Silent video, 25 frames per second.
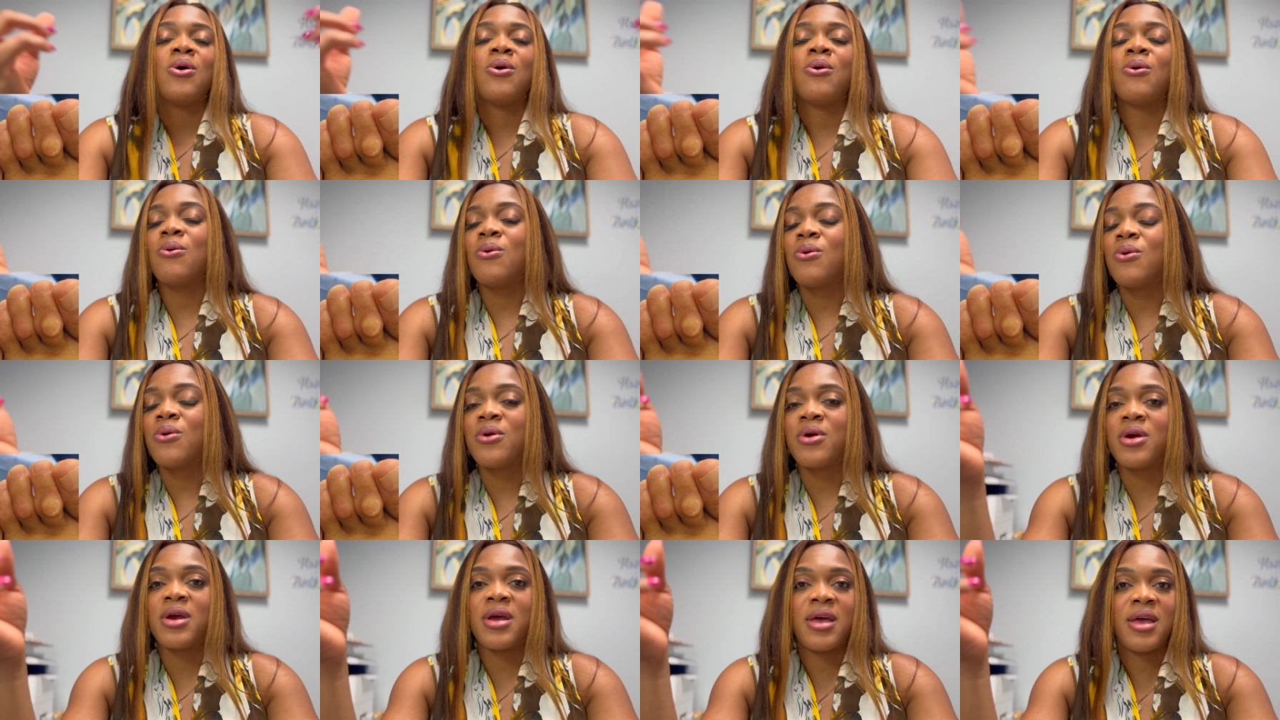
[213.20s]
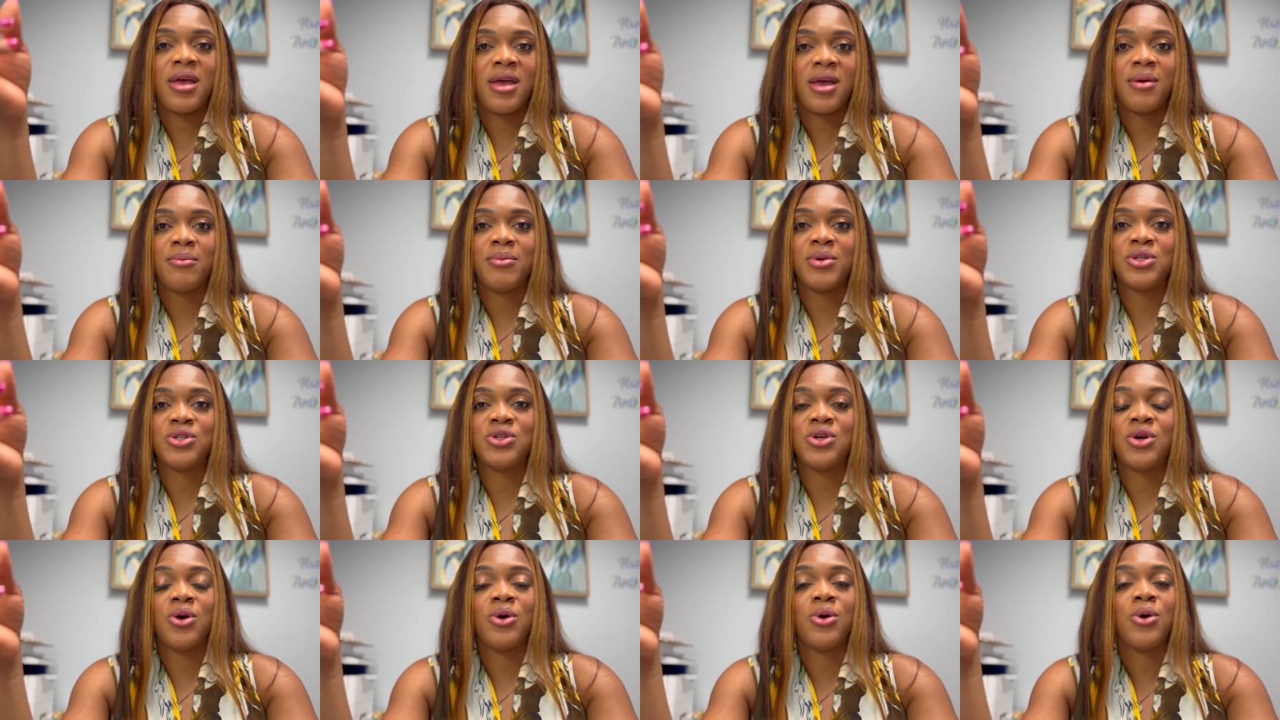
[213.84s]
or a hammer
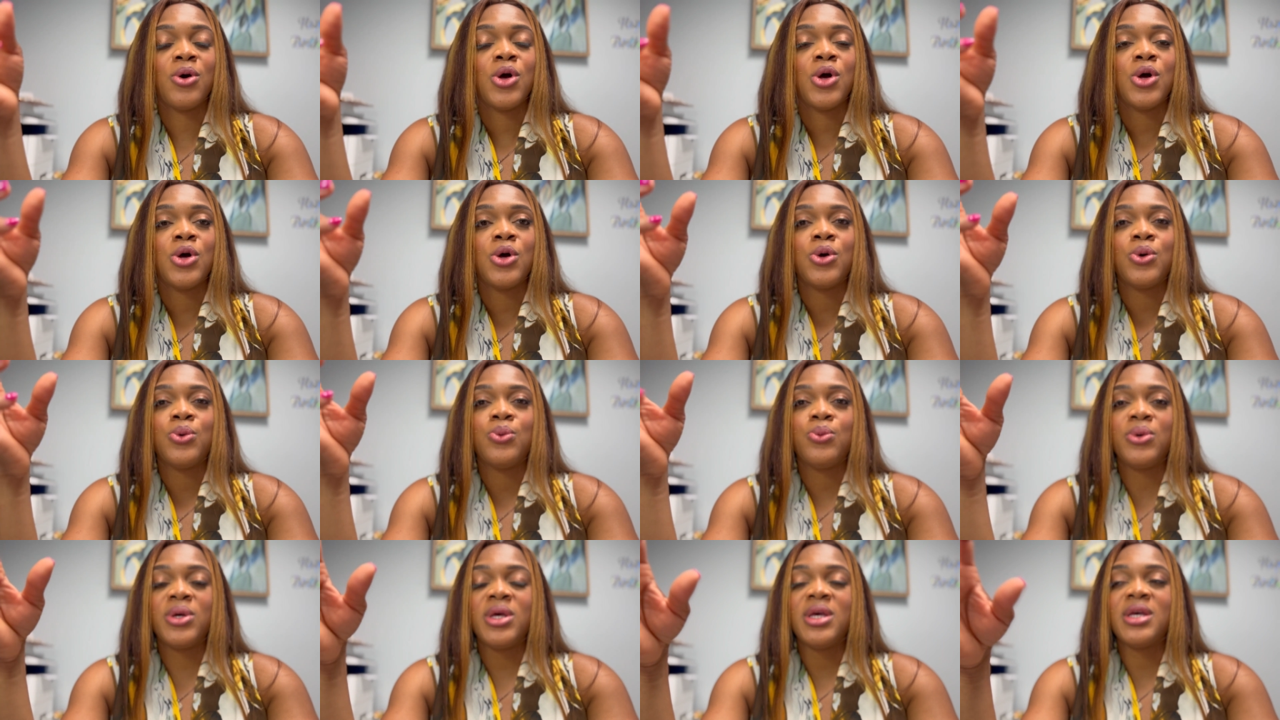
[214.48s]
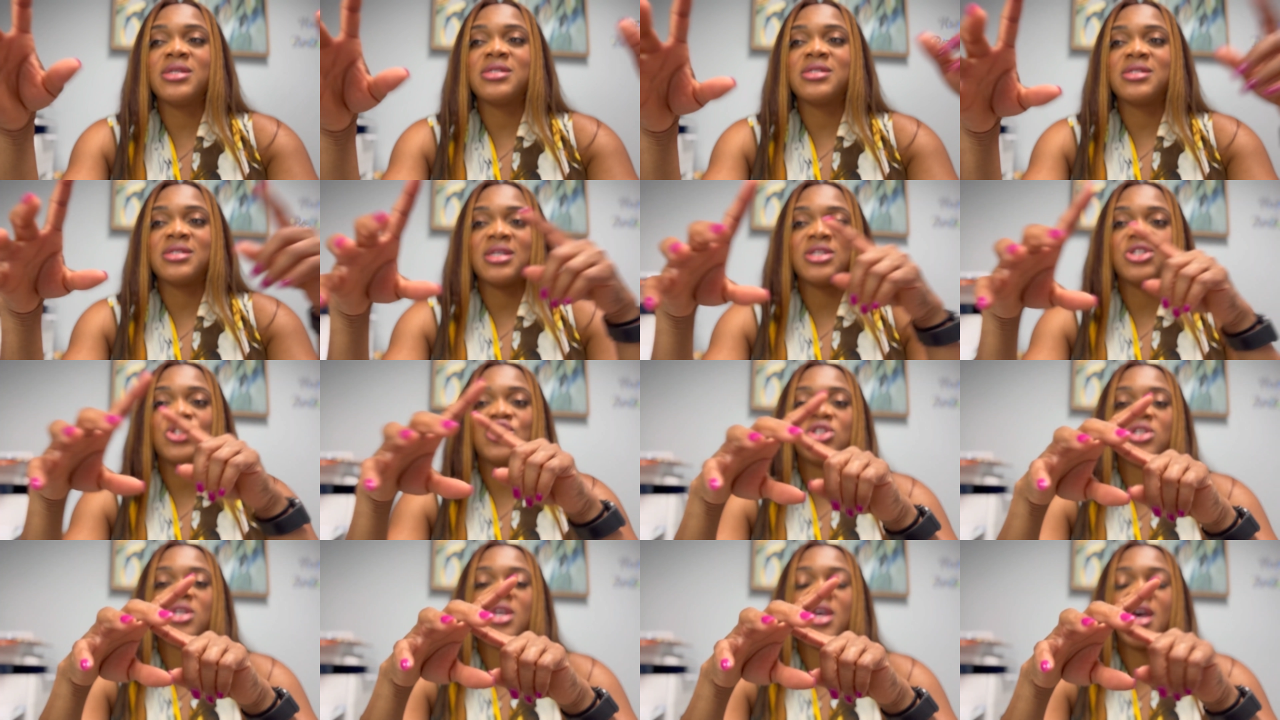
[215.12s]
toe, we
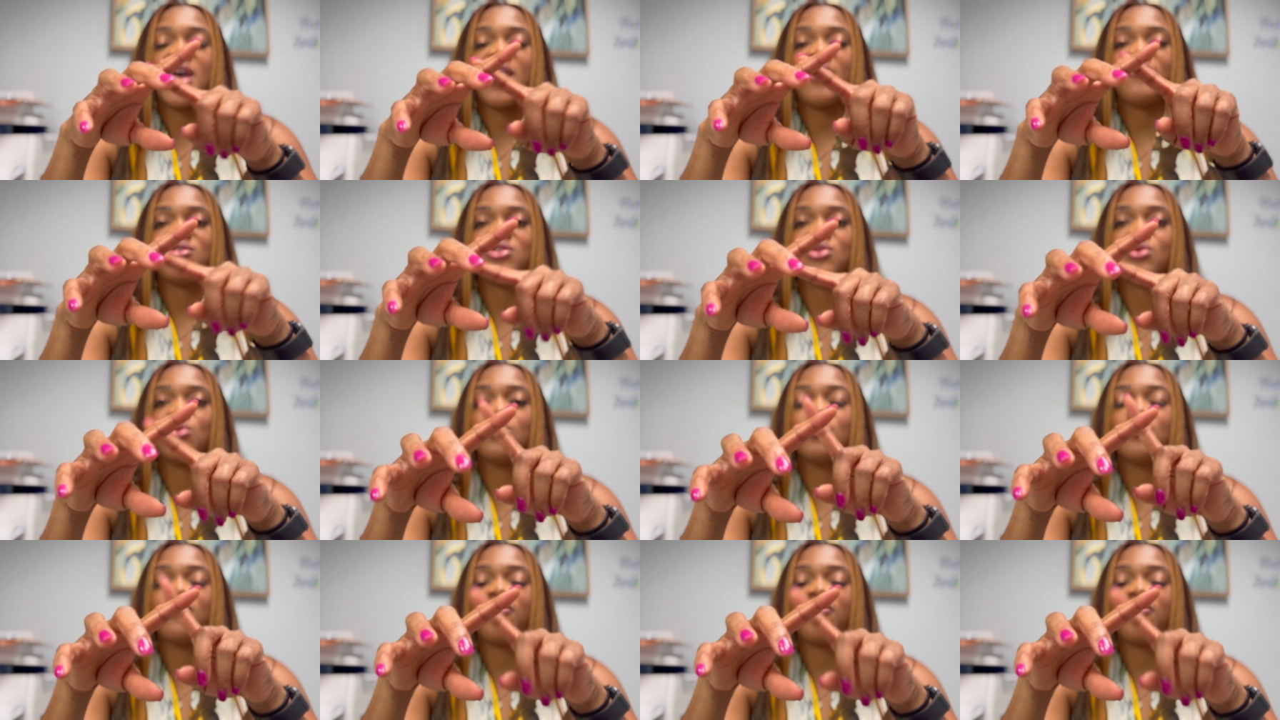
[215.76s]
essentially have to